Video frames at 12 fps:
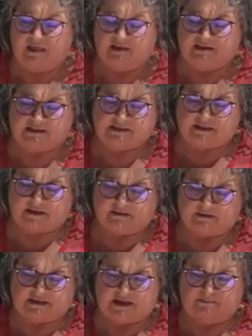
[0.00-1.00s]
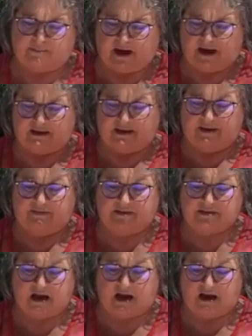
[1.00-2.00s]
This is the little teapot at the
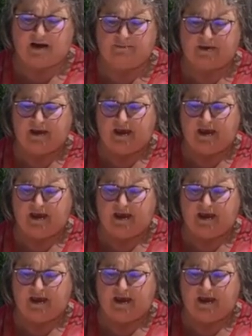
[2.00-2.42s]
top,